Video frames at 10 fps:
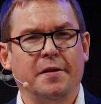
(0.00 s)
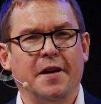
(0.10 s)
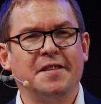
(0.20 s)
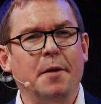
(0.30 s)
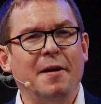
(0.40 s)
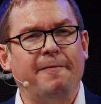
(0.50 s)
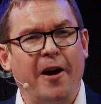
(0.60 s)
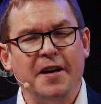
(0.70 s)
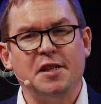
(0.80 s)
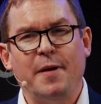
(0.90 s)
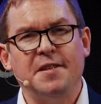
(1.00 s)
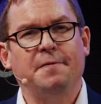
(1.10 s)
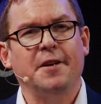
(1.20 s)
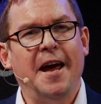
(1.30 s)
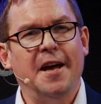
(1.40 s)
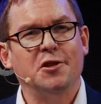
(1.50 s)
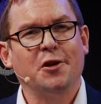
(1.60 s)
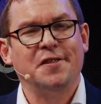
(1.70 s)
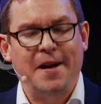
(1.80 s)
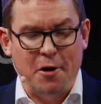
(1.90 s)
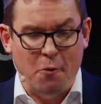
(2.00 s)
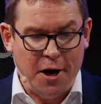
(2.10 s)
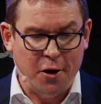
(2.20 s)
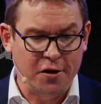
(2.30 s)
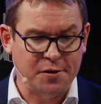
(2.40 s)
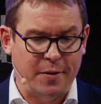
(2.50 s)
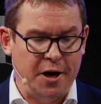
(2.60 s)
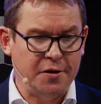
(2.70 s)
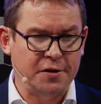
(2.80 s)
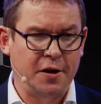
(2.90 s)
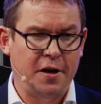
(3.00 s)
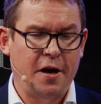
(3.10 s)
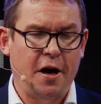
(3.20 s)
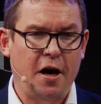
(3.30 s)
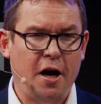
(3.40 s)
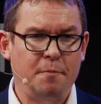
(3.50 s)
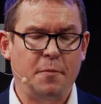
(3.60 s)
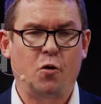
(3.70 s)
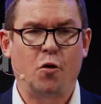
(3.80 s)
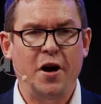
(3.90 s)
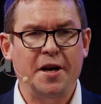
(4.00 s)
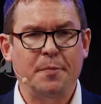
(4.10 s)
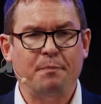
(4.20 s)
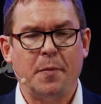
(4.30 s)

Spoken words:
it's going to be very expensive to hedge because everyone knows about it already.